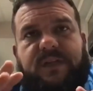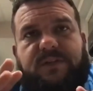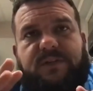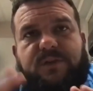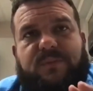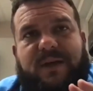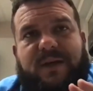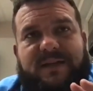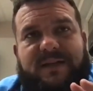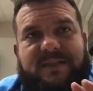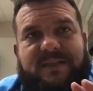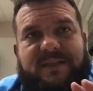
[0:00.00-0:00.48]

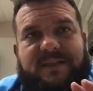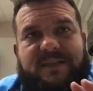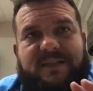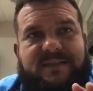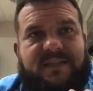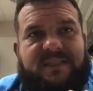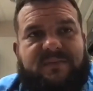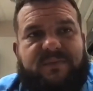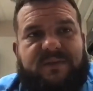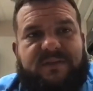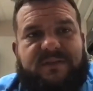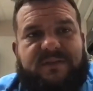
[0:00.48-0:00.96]
when I do my
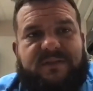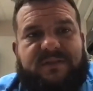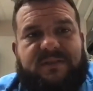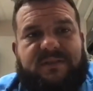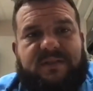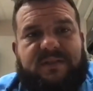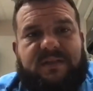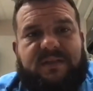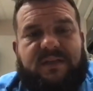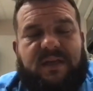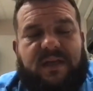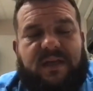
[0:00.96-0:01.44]

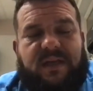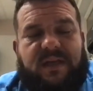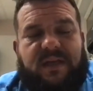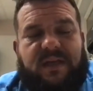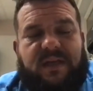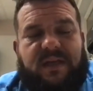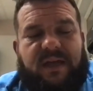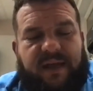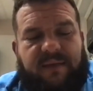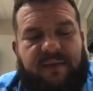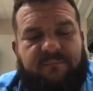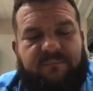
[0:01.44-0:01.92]
assessments,
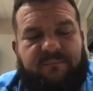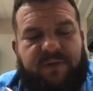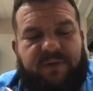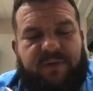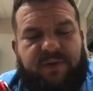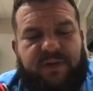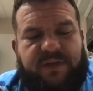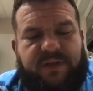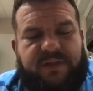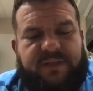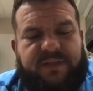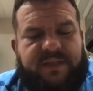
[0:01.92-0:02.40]

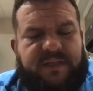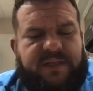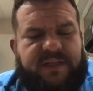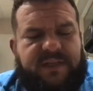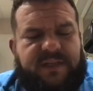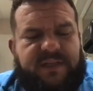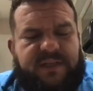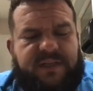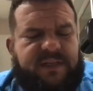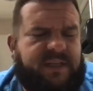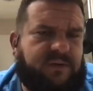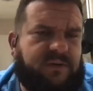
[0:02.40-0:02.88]
I'm very
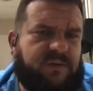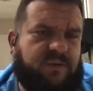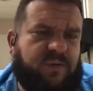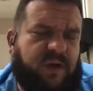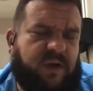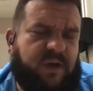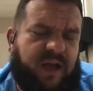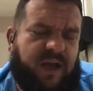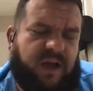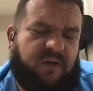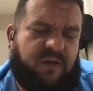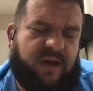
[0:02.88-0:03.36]

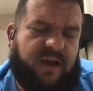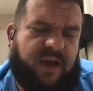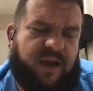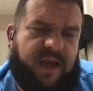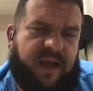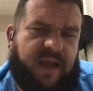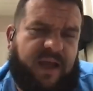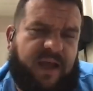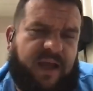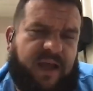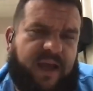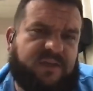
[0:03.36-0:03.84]
detailed on
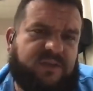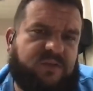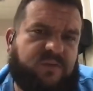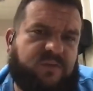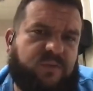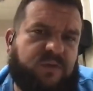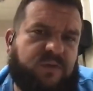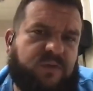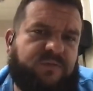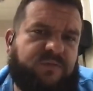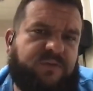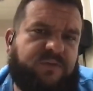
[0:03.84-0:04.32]
how I
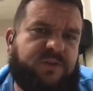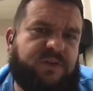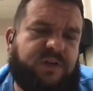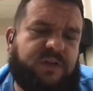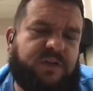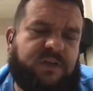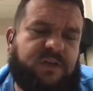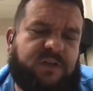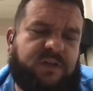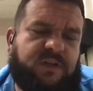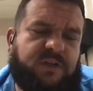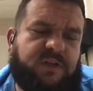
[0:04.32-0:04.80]
ask, what
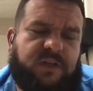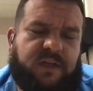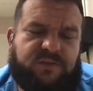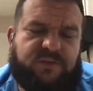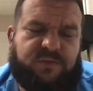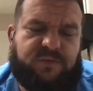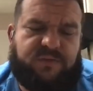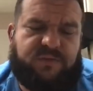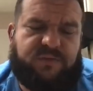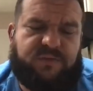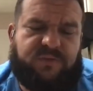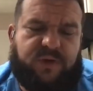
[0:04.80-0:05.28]
have you done in
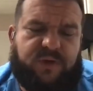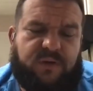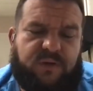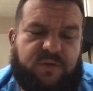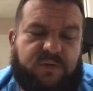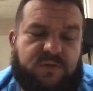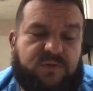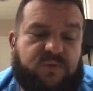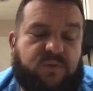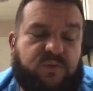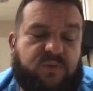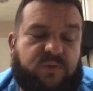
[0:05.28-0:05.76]
the last
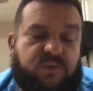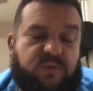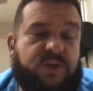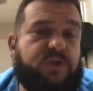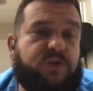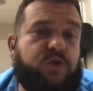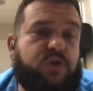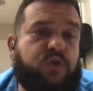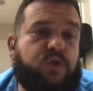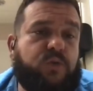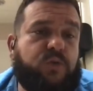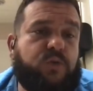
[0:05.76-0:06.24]
24 hours?
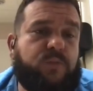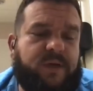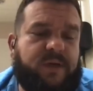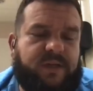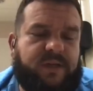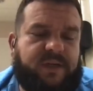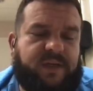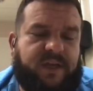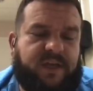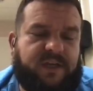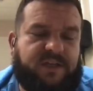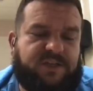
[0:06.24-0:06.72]
What
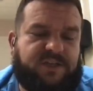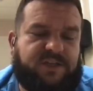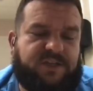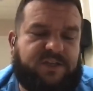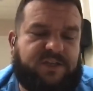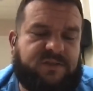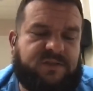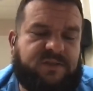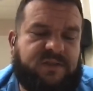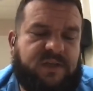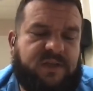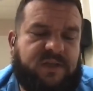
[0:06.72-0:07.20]
new
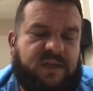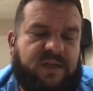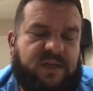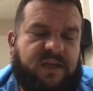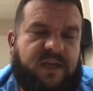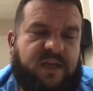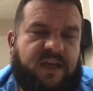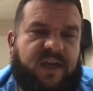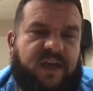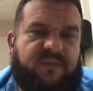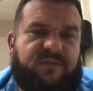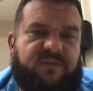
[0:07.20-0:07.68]
medications
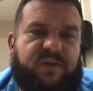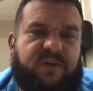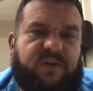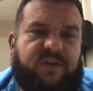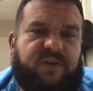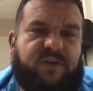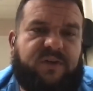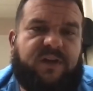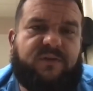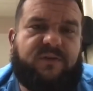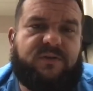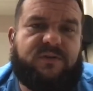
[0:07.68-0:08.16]

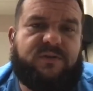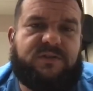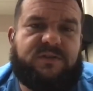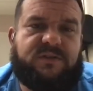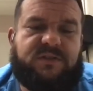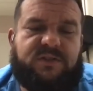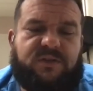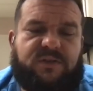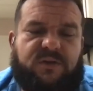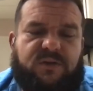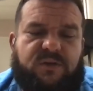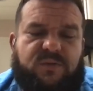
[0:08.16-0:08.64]
have you had
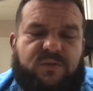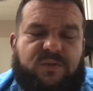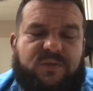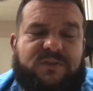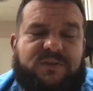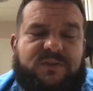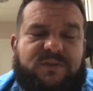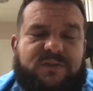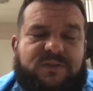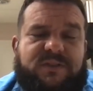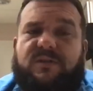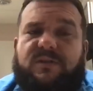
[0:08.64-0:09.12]
versus the
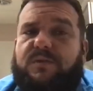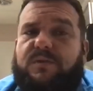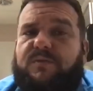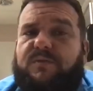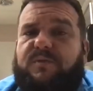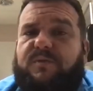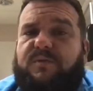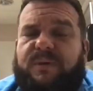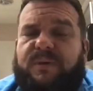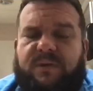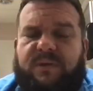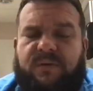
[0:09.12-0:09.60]
old ones?
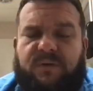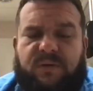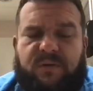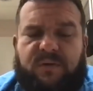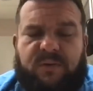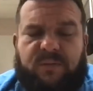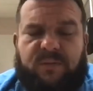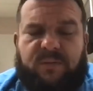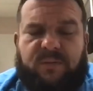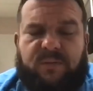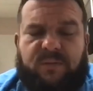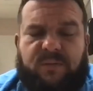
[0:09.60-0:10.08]
How long have you
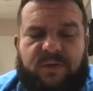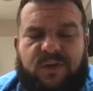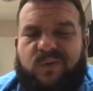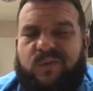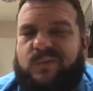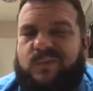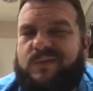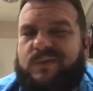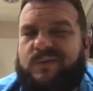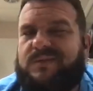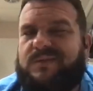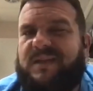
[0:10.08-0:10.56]
been on them?
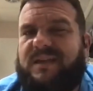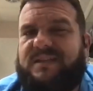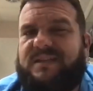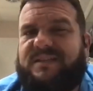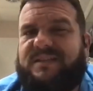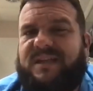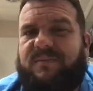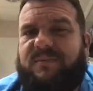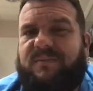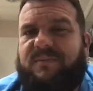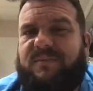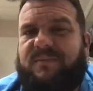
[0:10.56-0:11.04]
When's
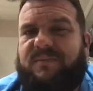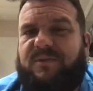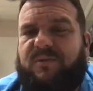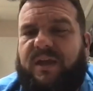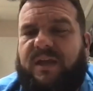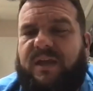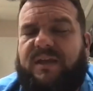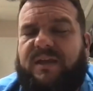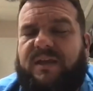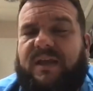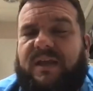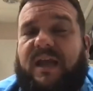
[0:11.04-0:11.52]
the last time
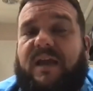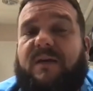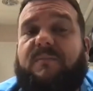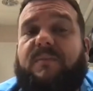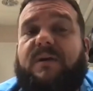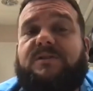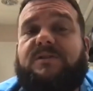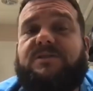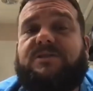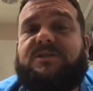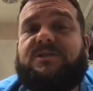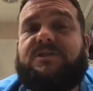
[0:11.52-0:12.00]
you ate?
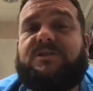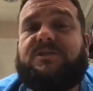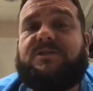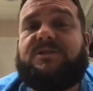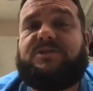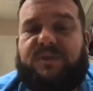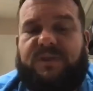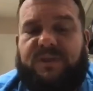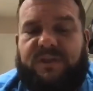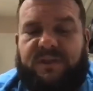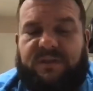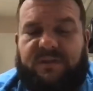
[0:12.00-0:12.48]
How much
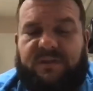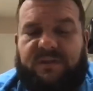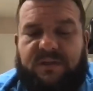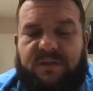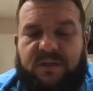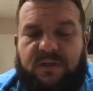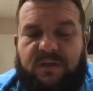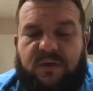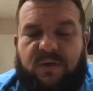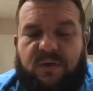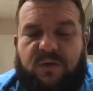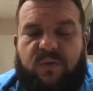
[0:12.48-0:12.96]
did you
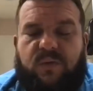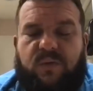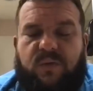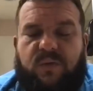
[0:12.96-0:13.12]
eat?